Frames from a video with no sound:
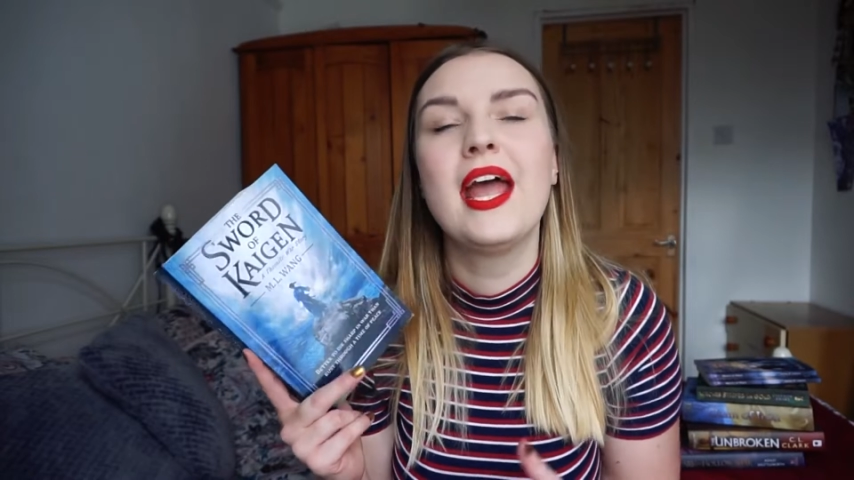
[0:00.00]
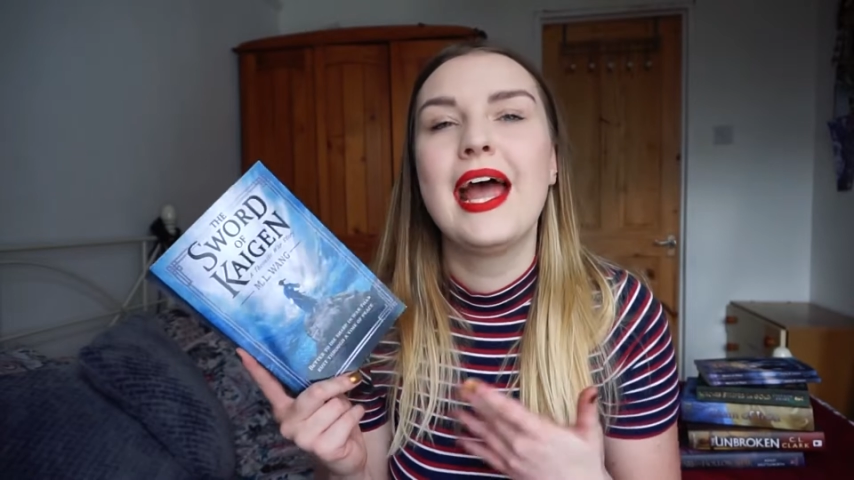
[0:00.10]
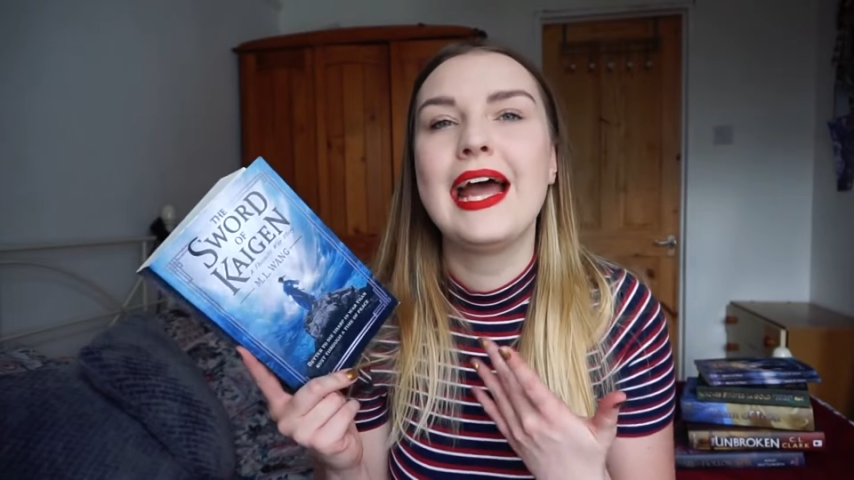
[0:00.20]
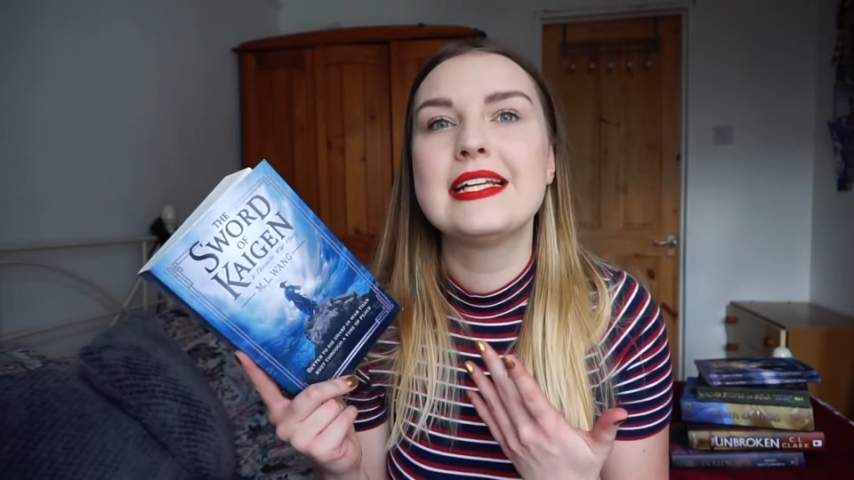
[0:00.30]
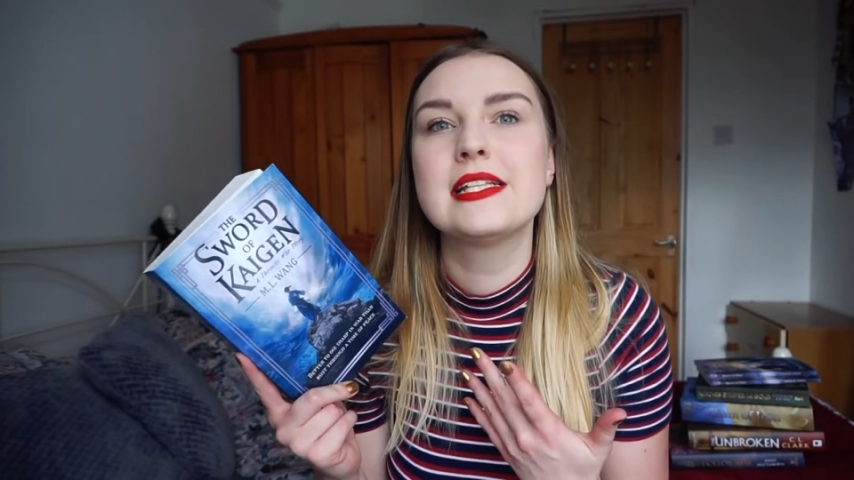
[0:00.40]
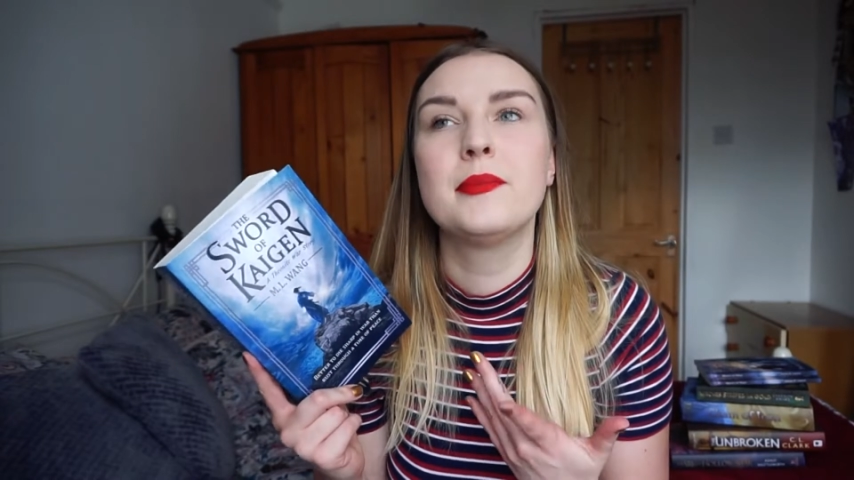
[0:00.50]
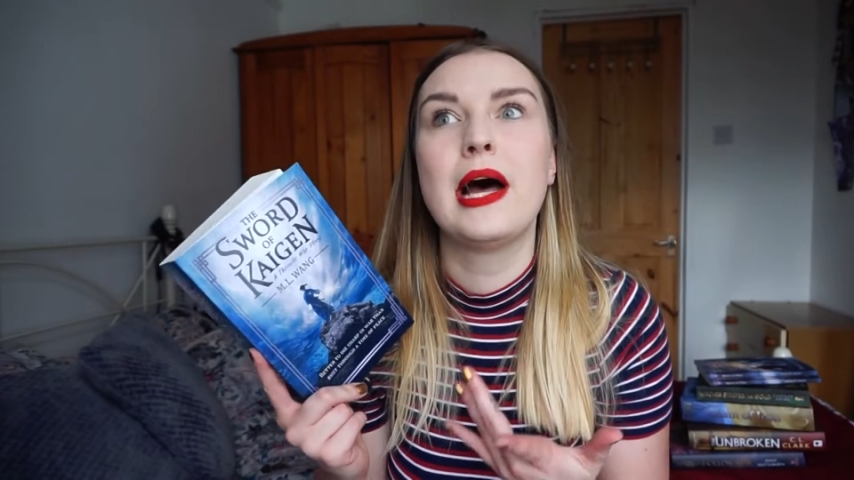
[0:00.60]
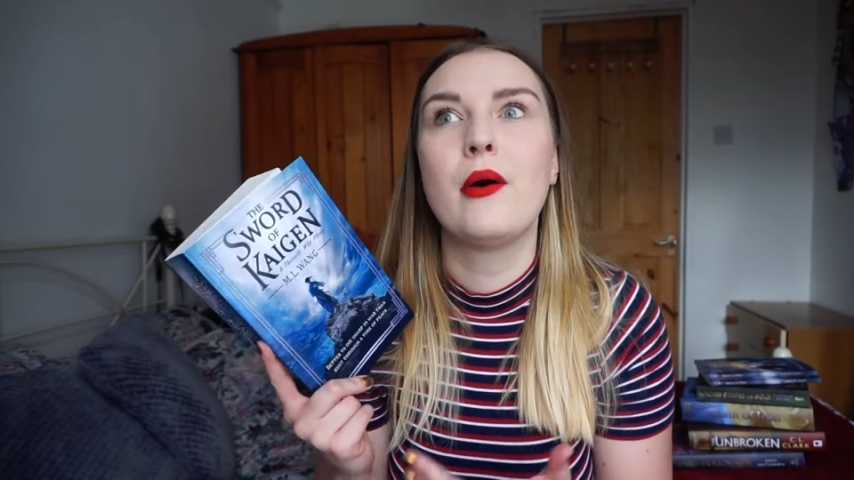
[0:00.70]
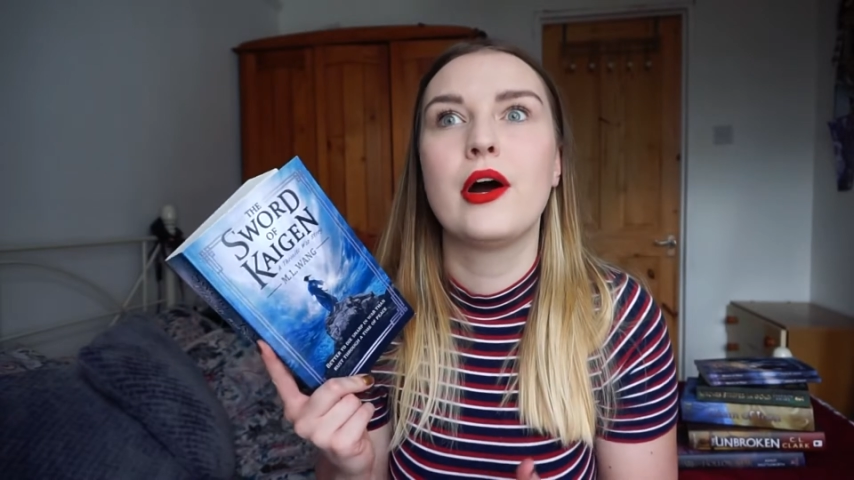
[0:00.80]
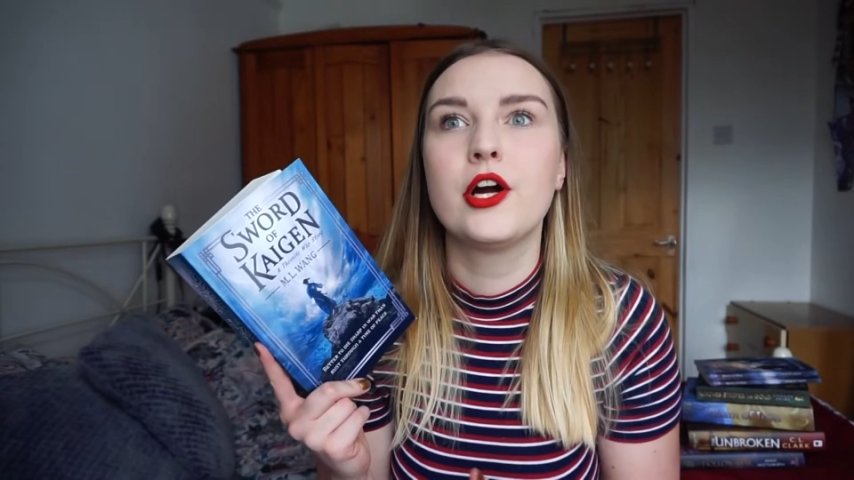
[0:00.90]
and it's
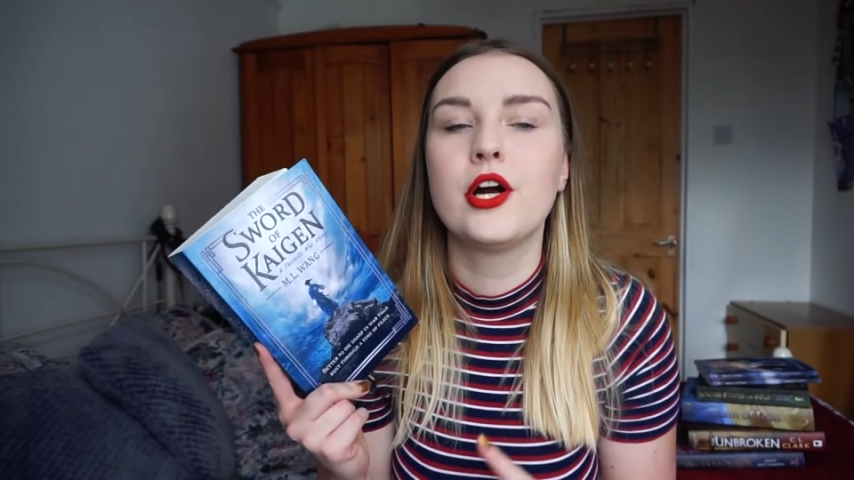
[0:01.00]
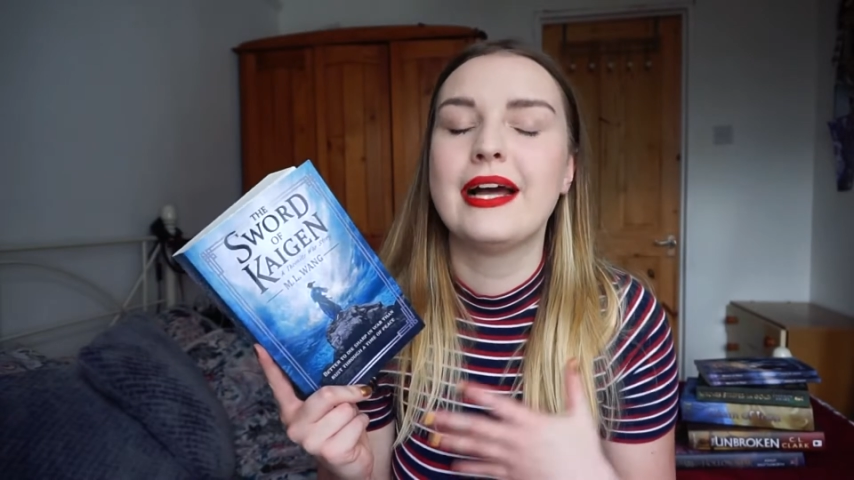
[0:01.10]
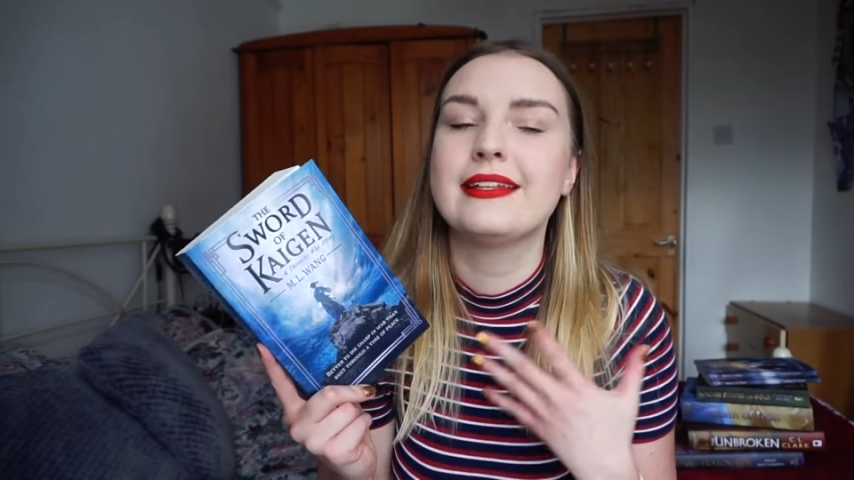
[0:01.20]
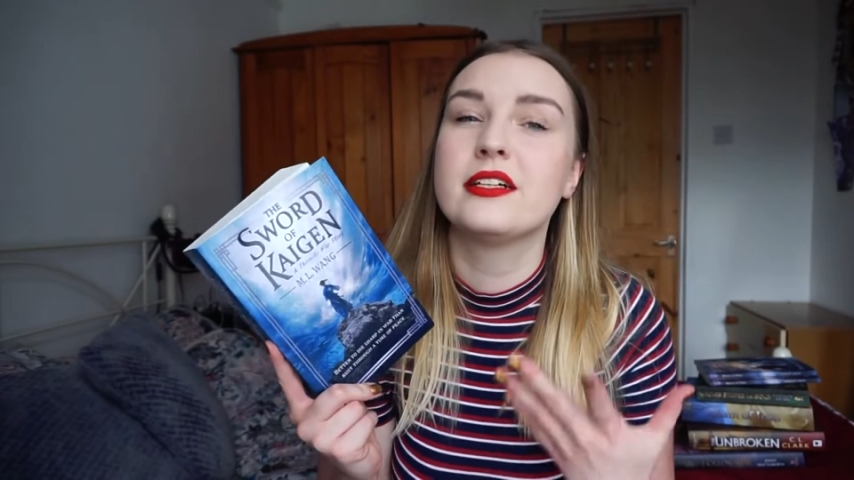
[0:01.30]
about her and